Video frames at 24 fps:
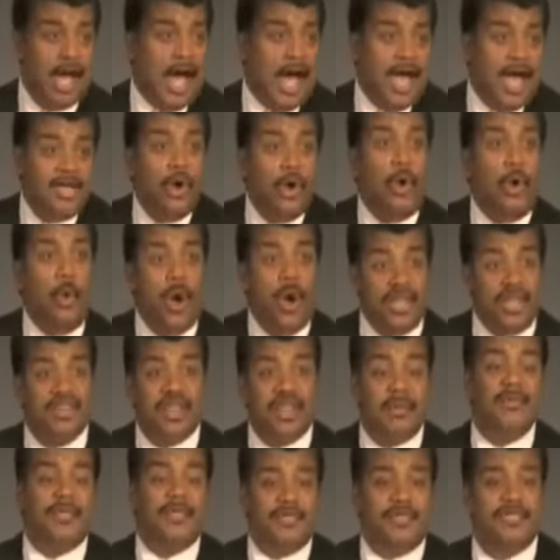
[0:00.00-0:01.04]
I don't want
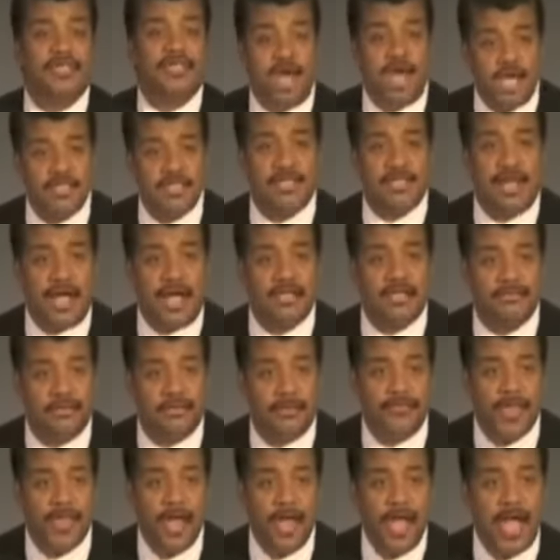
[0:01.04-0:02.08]
them in the science
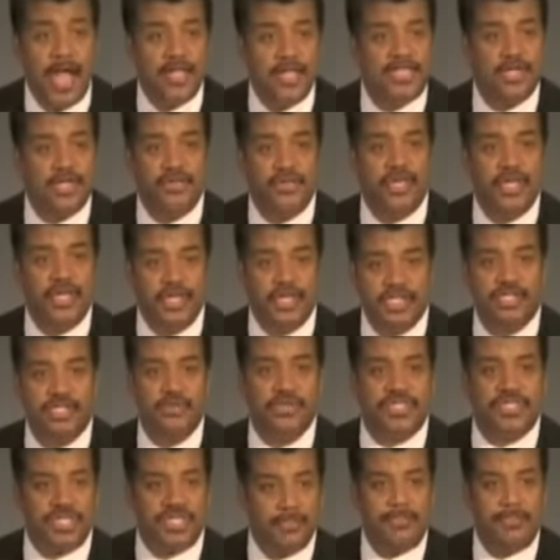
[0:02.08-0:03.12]
classroom. And so the issue
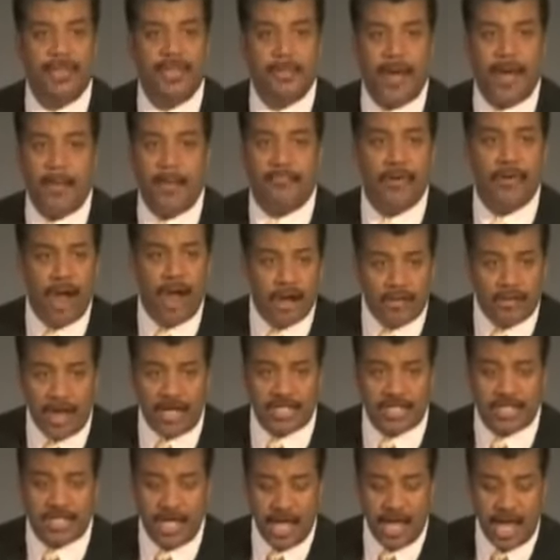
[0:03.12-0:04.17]
is simply about
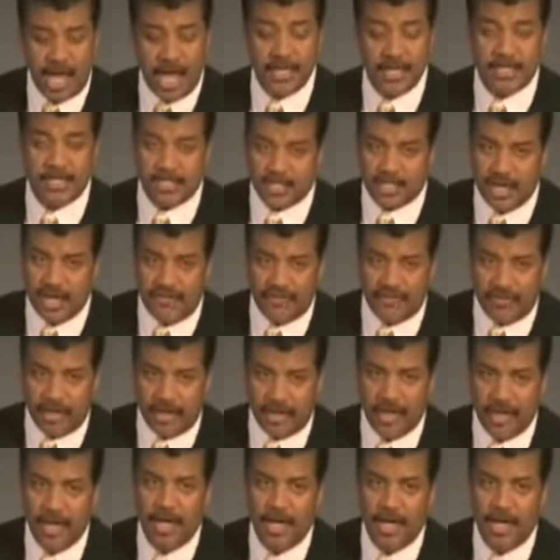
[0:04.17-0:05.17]
progress and discovery